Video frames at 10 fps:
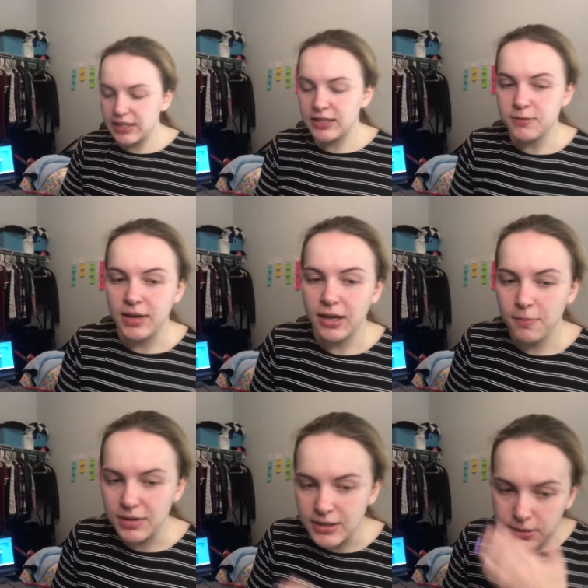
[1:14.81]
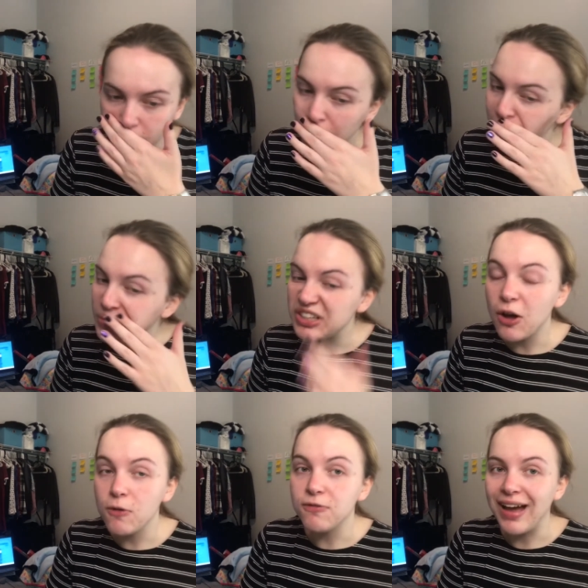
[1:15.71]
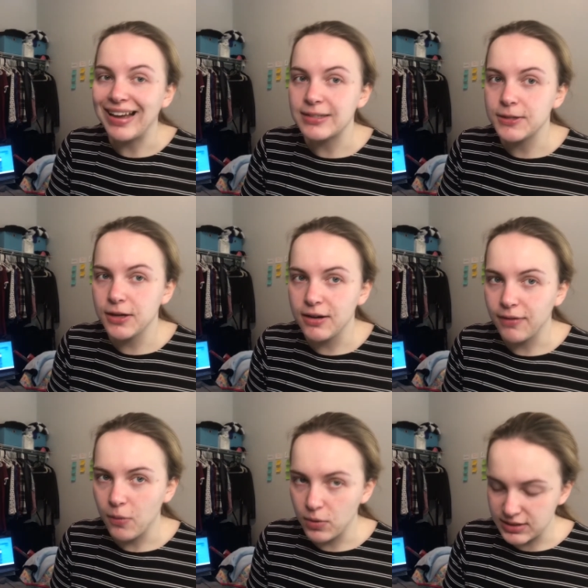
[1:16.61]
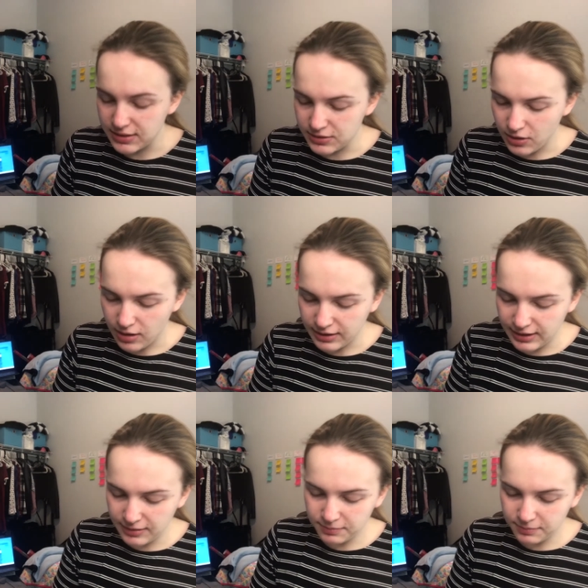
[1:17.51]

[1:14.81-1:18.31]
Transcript: this makeup is would go faster if I wasn't talking.